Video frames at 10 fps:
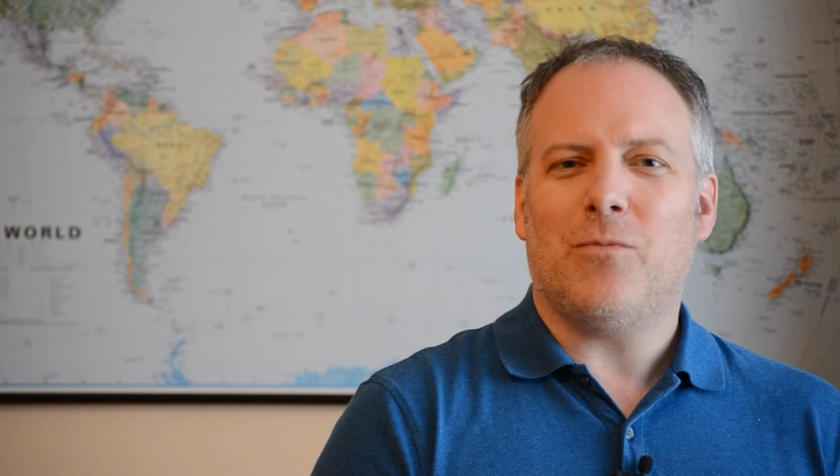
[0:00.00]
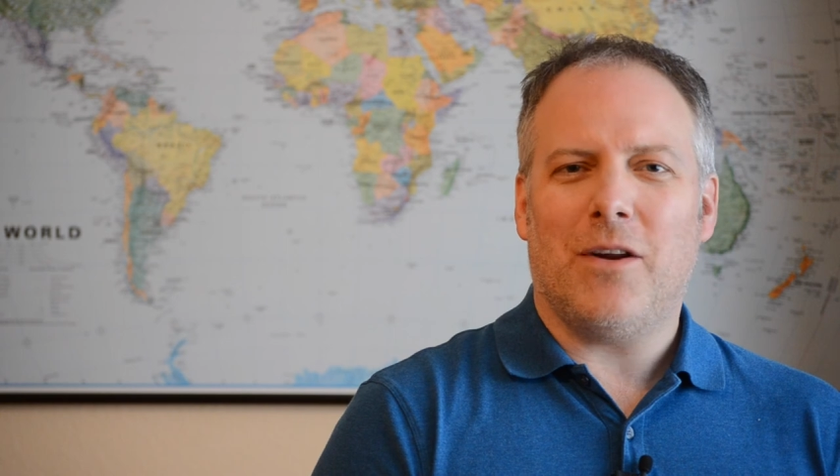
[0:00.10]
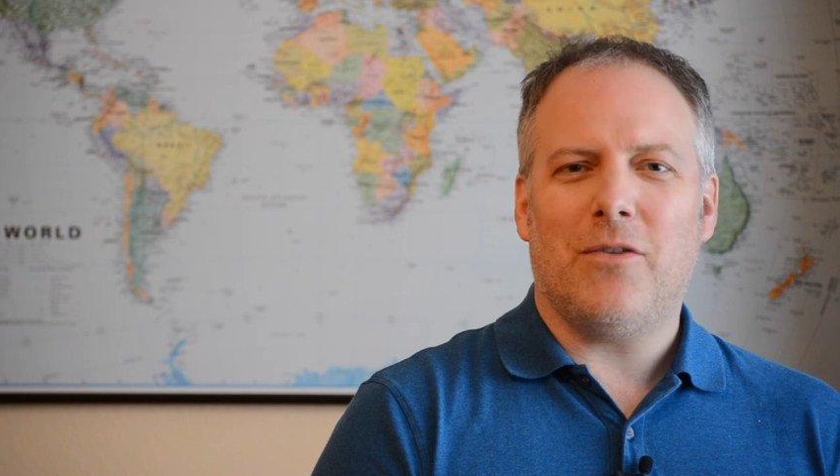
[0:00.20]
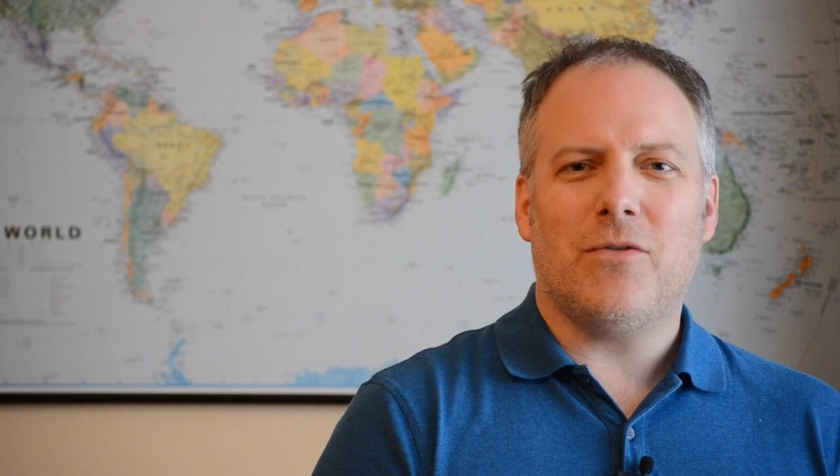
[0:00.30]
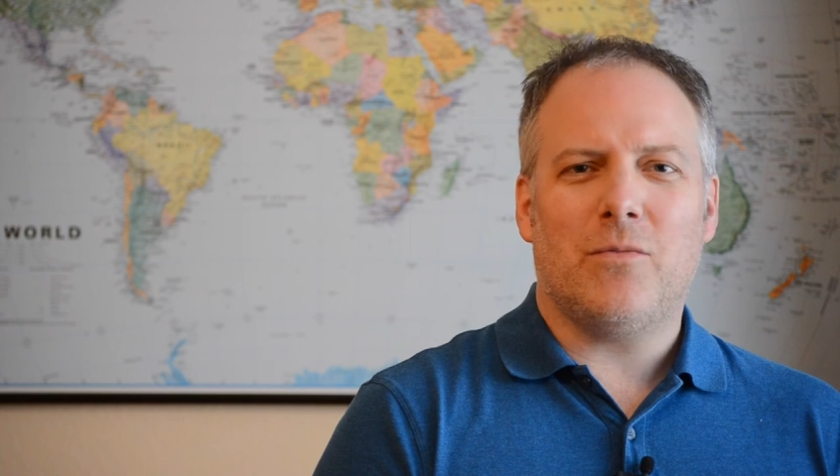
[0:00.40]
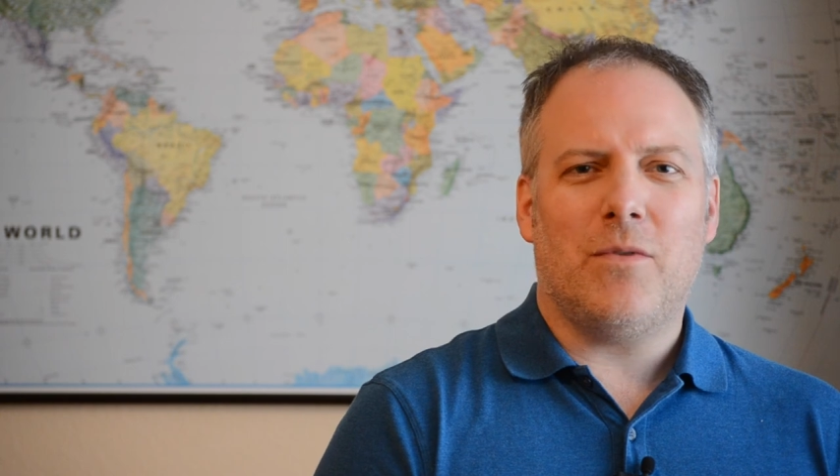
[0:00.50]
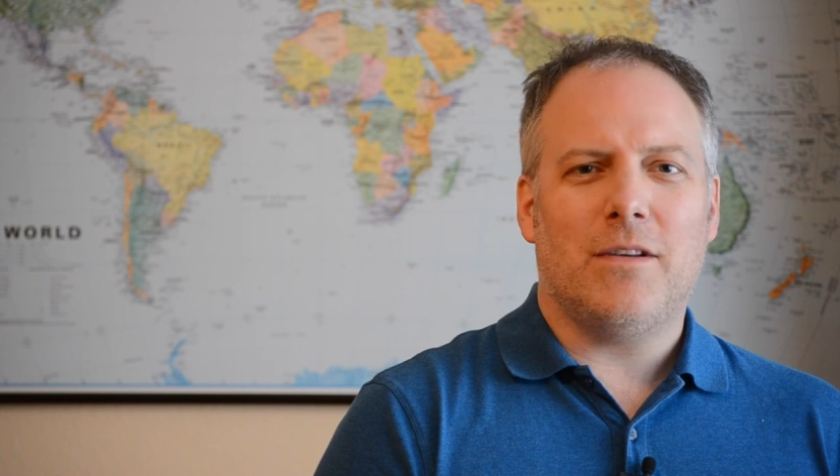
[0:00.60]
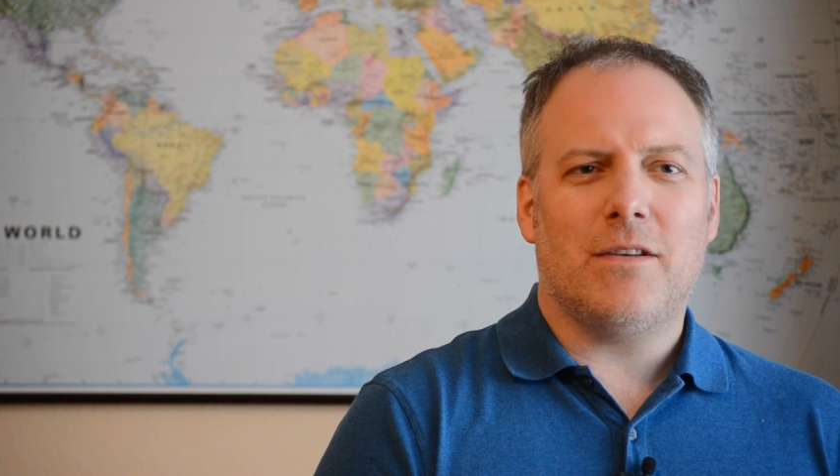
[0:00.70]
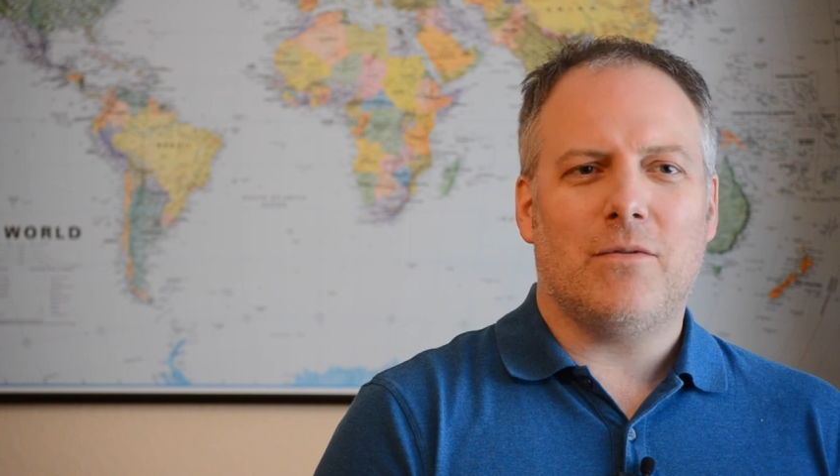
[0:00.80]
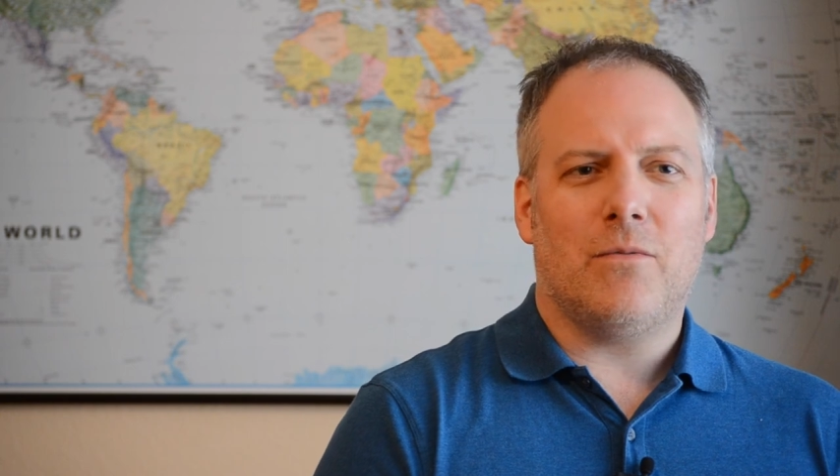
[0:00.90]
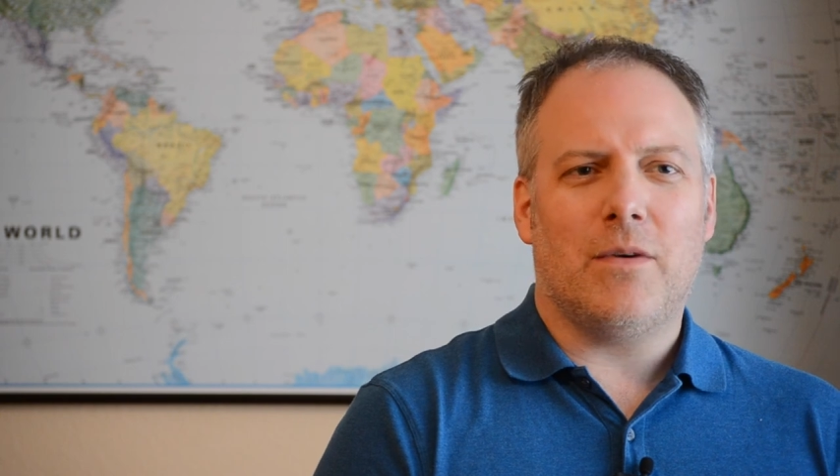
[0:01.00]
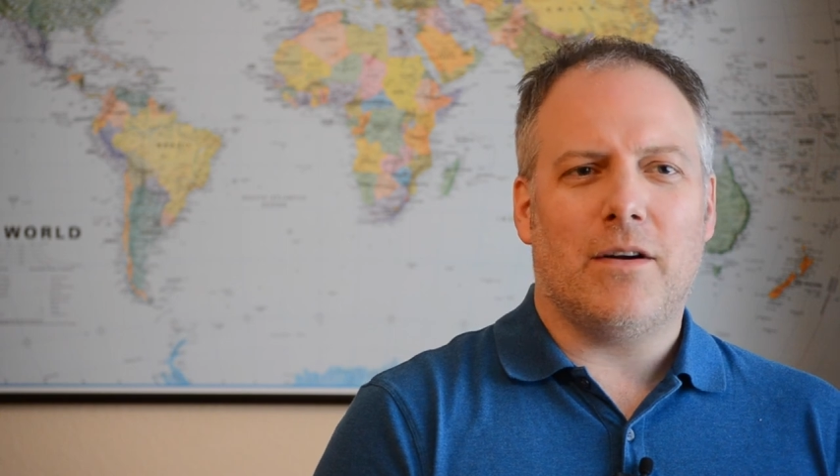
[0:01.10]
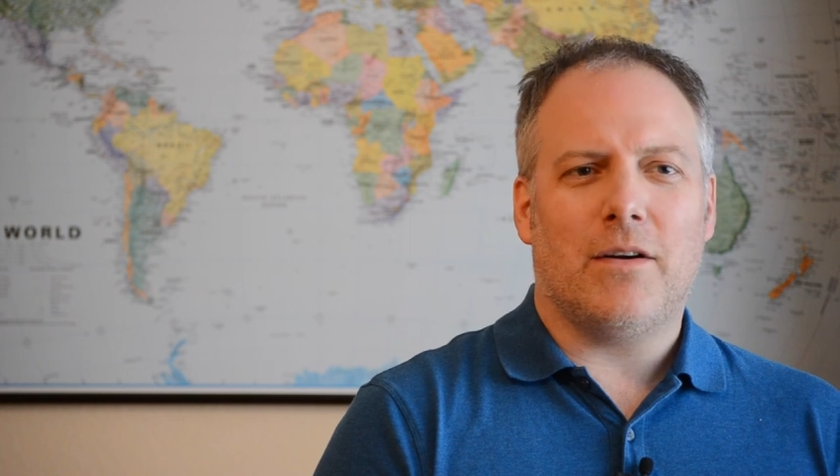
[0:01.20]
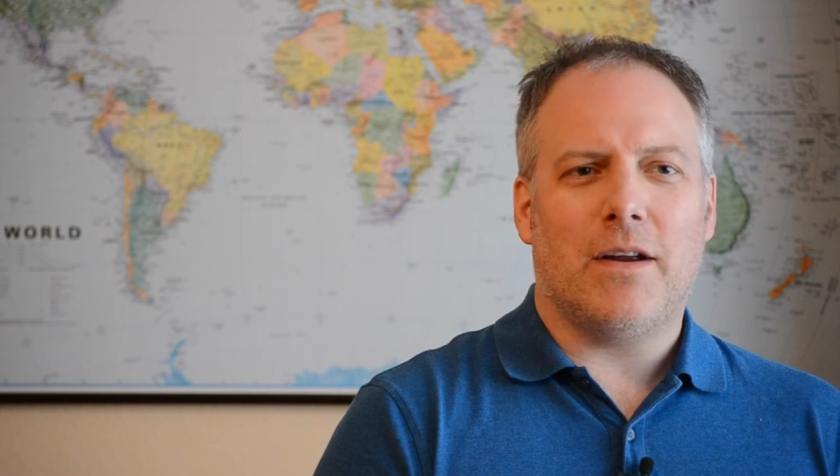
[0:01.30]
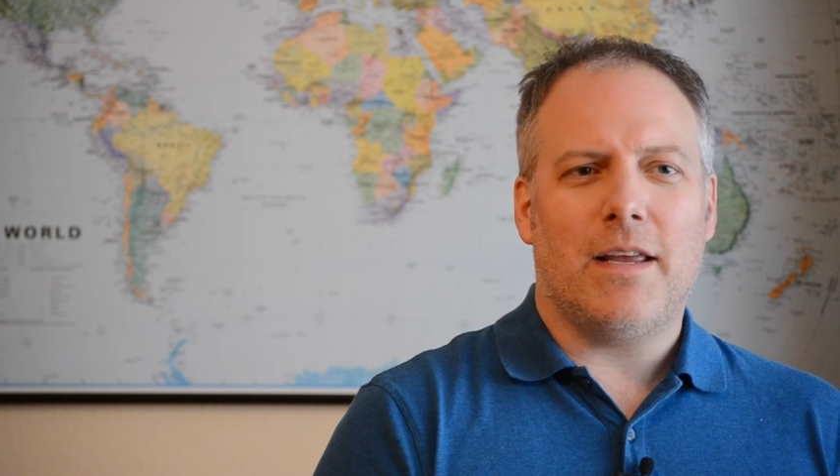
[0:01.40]
one of those ones
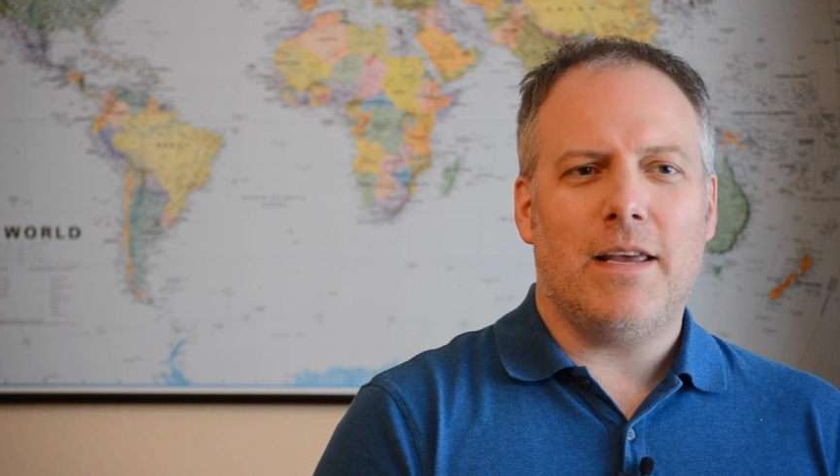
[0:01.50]
where